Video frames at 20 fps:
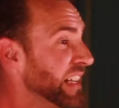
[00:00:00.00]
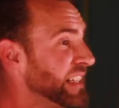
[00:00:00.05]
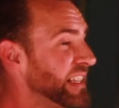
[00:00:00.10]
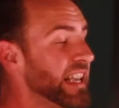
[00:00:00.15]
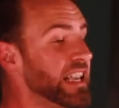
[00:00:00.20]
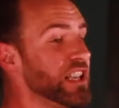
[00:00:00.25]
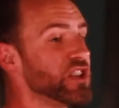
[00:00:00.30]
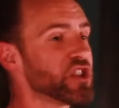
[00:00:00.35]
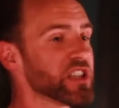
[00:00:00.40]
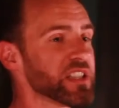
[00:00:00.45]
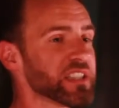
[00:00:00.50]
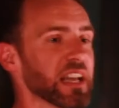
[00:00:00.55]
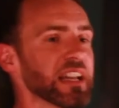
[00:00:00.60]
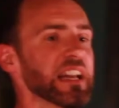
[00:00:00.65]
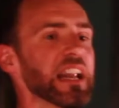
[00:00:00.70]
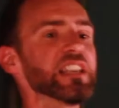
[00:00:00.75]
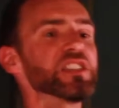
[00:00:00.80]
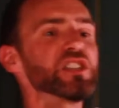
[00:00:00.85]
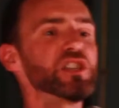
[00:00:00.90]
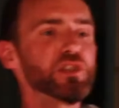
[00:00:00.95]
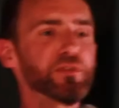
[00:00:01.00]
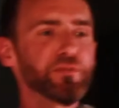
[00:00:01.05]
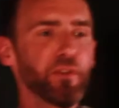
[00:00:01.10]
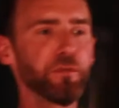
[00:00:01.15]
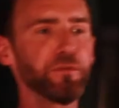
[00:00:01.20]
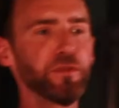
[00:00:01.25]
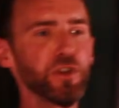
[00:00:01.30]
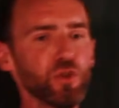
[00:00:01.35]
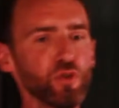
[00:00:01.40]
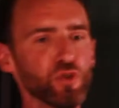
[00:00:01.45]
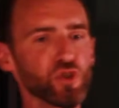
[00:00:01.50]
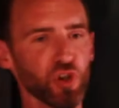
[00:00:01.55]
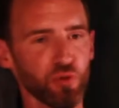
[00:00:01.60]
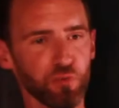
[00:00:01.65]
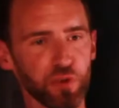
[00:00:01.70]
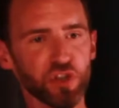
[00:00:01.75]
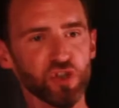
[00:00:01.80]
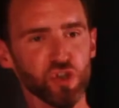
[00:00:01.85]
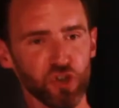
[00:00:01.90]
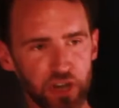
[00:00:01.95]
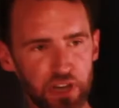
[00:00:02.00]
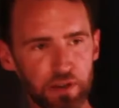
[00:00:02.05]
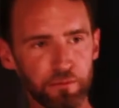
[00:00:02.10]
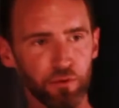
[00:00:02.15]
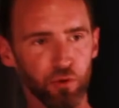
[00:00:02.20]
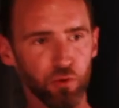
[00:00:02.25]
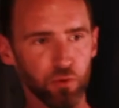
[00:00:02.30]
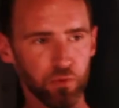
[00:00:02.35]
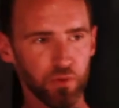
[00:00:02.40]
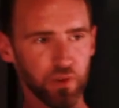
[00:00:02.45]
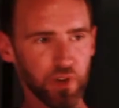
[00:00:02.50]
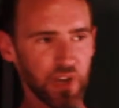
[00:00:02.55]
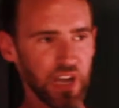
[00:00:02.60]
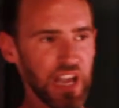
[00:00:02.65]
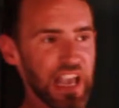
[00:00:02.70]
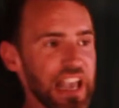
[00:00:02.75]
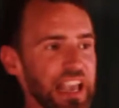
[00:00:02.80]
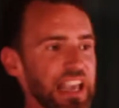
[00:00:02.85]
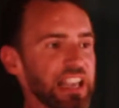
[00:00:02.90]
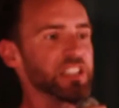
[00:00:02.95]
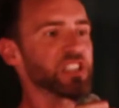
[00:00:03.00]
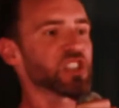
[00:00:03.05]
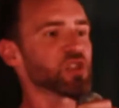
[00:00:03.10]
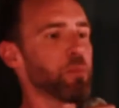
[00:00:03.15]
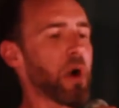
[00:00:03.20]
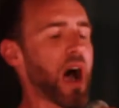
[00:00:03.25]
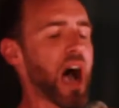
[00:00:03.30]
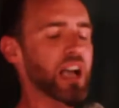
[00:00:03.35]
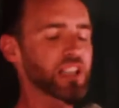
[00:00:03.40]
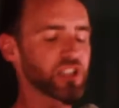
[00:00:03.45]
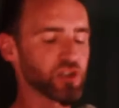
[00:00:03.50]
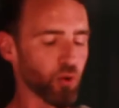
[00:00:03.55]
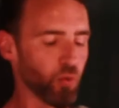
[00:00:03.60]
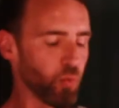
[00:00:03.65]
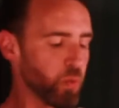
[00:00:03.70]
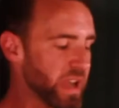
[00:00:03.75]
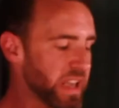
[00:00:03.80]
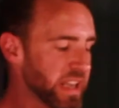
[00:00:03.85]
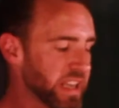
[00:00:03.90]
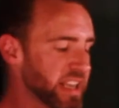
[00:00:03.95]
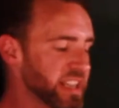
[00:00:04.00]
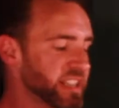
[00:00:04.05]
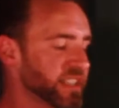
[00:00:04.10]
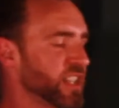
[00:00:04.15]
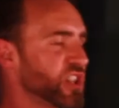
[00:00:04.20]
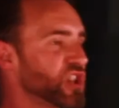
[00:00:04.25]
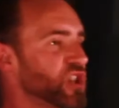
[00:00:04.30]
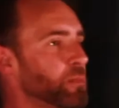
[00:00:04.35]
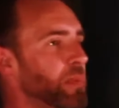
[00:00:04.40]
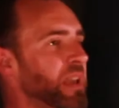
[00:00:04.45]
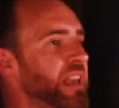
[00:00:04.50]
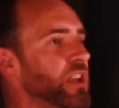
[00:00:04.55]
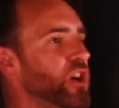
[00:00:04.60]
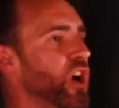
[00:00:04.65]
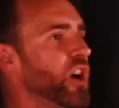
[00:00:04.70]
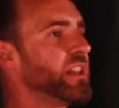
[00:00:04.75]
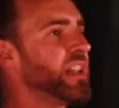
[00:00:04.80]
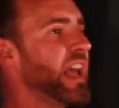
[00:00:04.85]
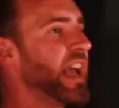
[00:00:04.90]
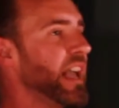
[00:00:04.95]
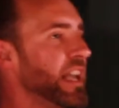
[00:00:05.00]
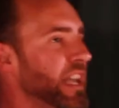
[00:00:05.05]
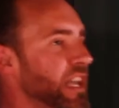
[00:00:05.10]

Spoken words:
teaches the lessons for future retrieval, inspires the weakest to speak on their